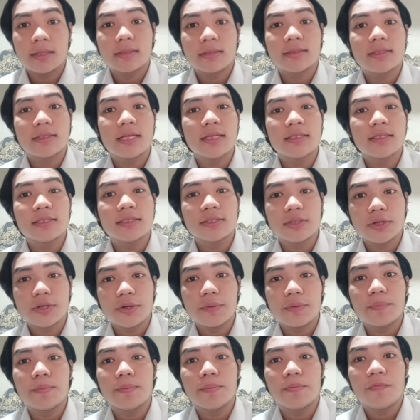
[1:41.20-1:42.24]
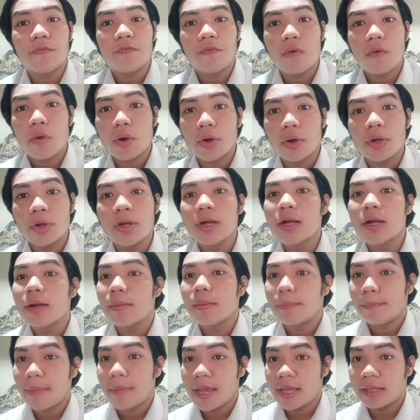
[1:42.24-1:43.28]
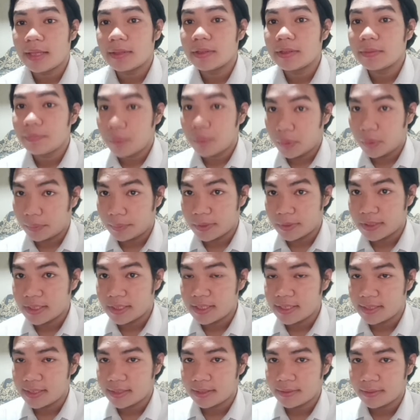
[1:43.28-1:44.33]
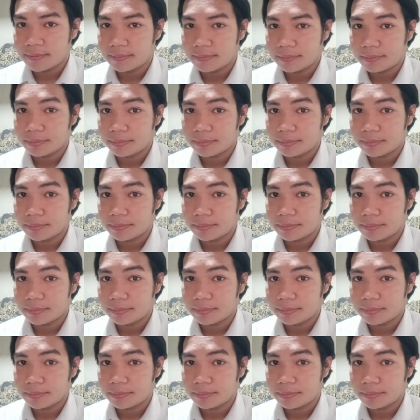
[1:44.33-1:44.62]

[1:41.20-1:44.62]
they serve four main purposes.